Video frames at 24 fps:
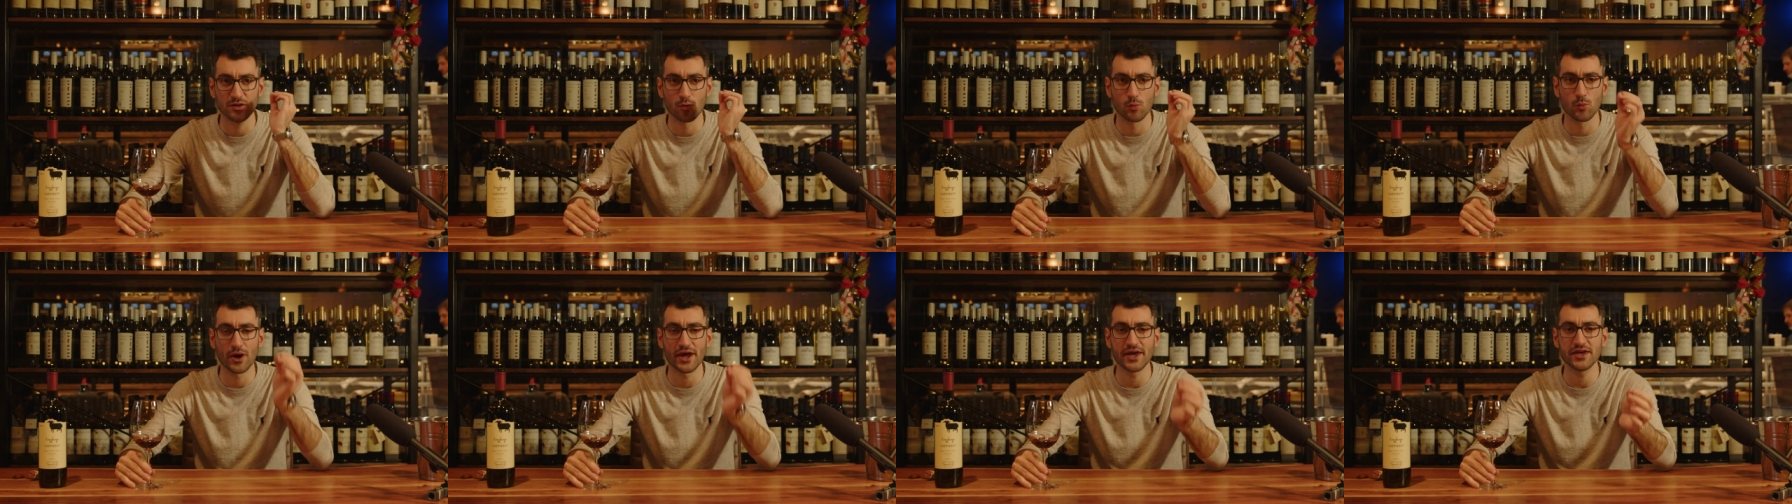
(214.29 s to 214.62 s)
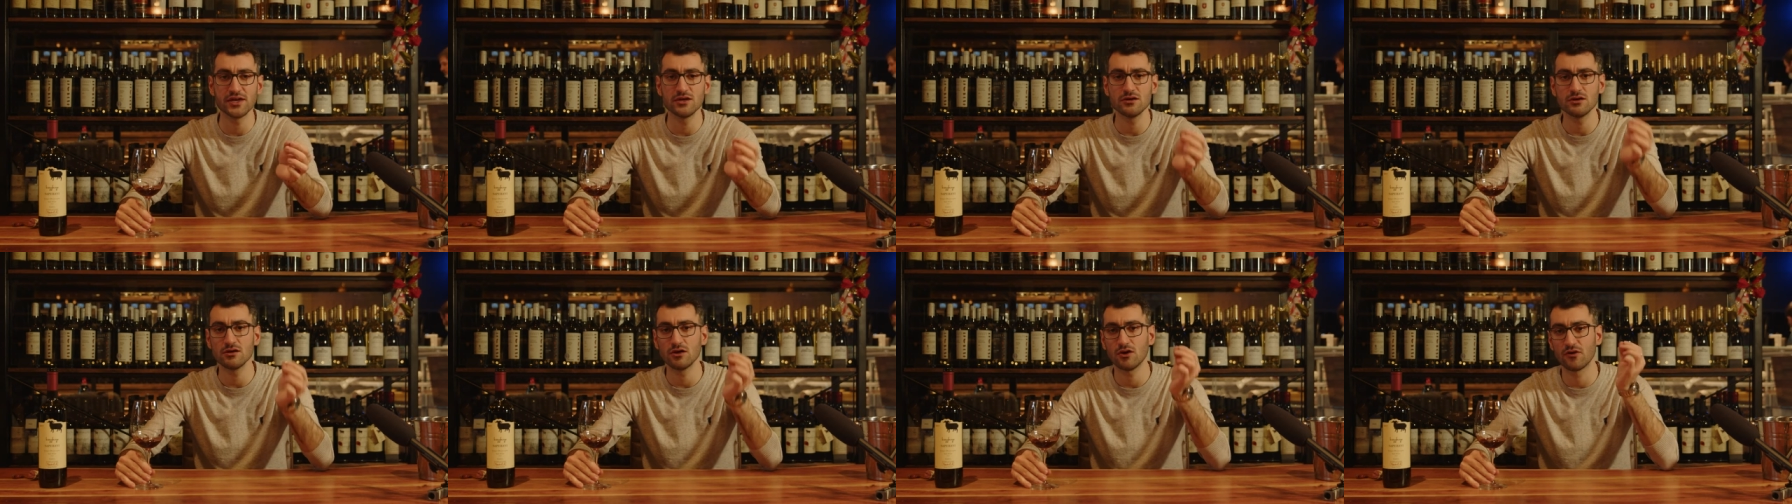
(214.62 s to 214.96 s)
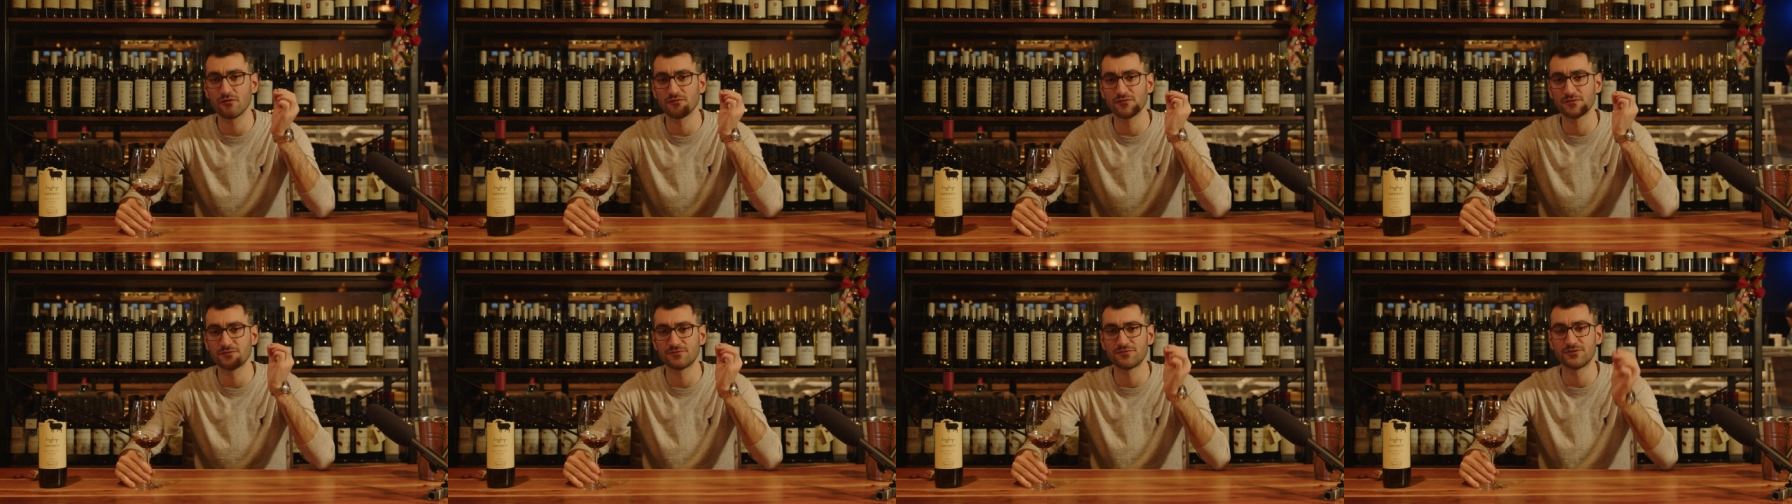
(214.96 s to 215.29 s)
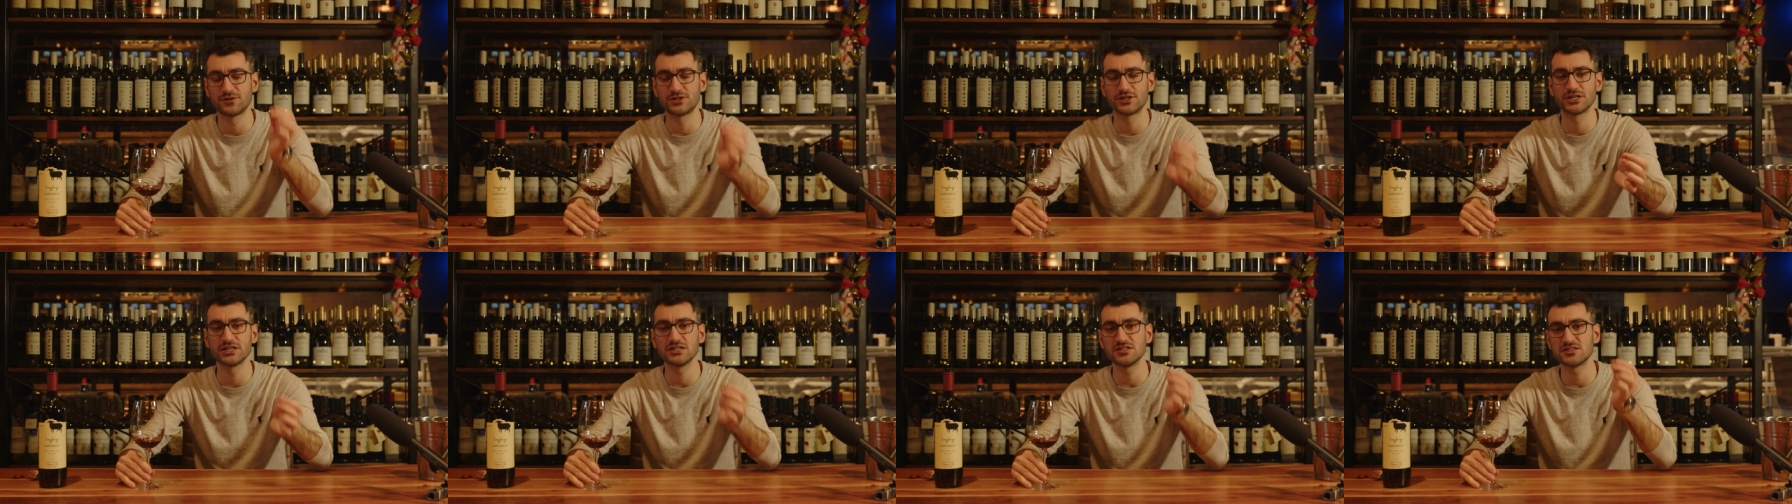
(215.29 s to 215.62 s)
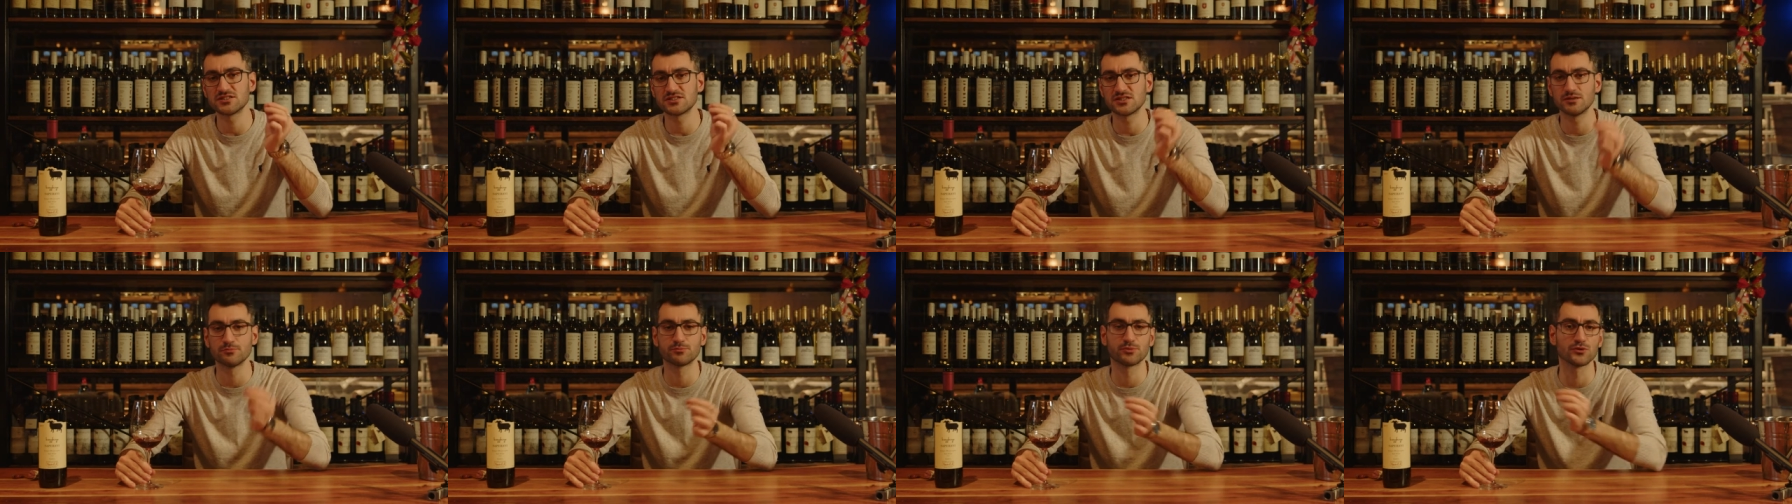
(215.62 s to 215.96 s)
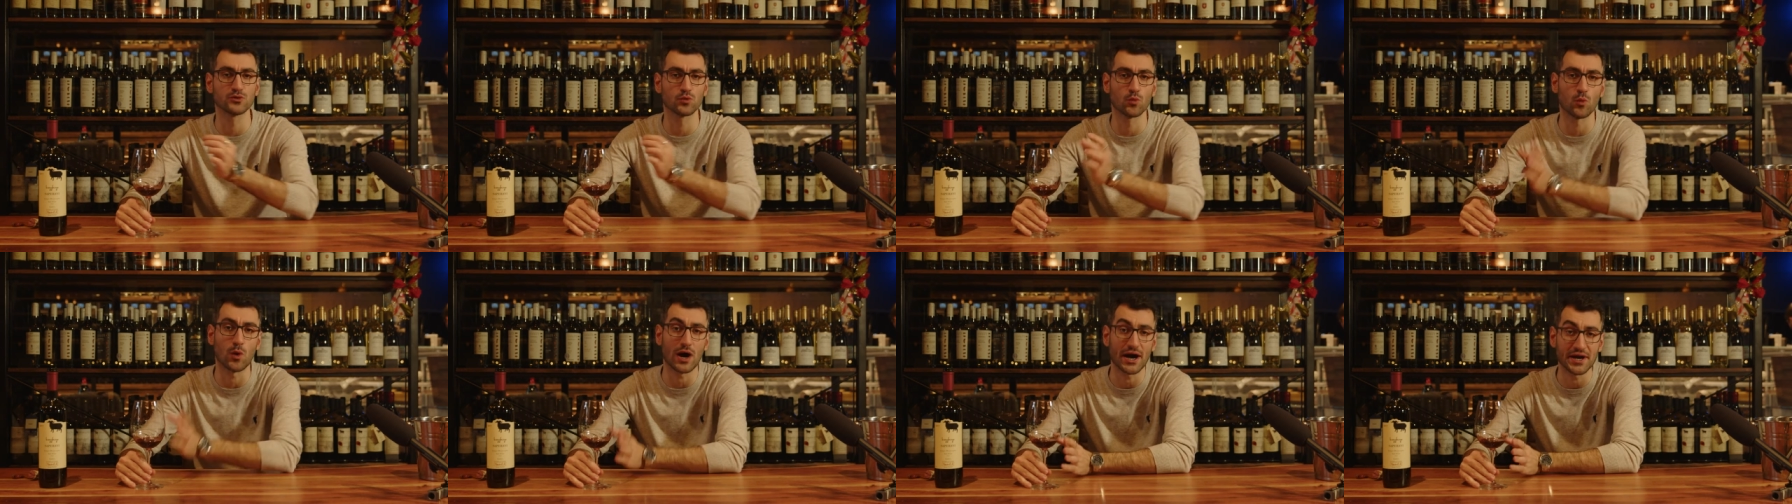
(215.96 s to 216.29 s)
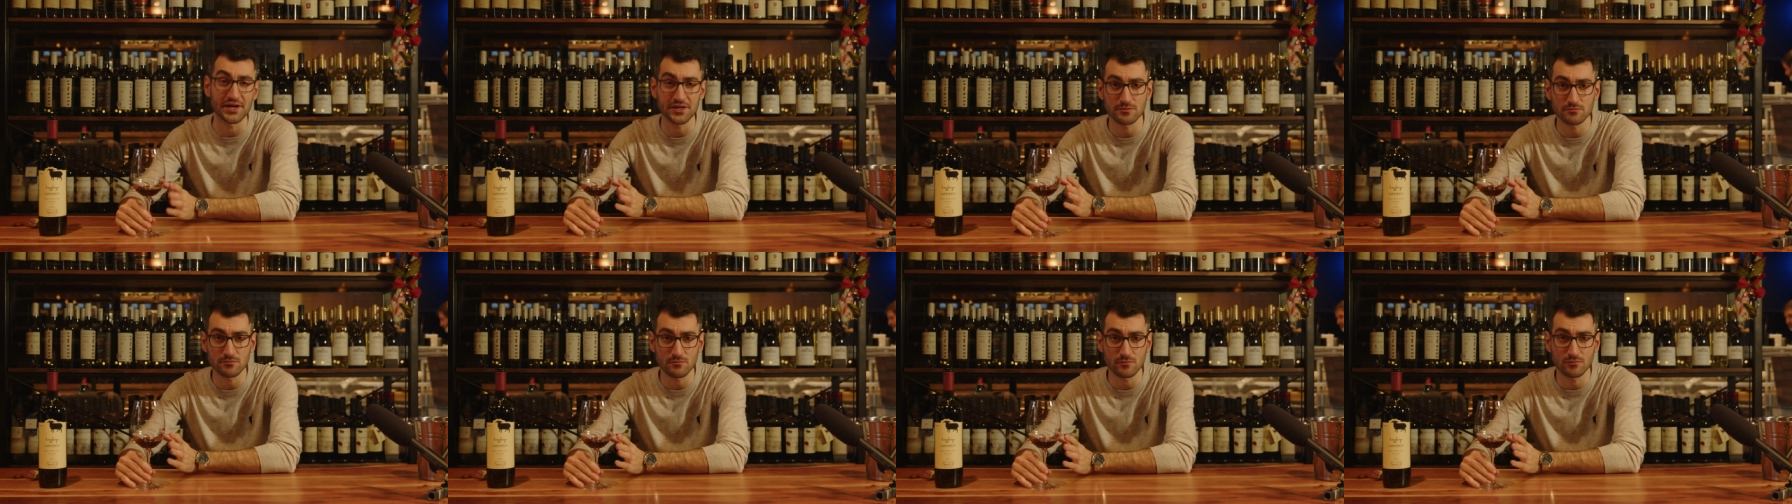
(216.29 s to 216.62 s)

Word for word: way of very simple wine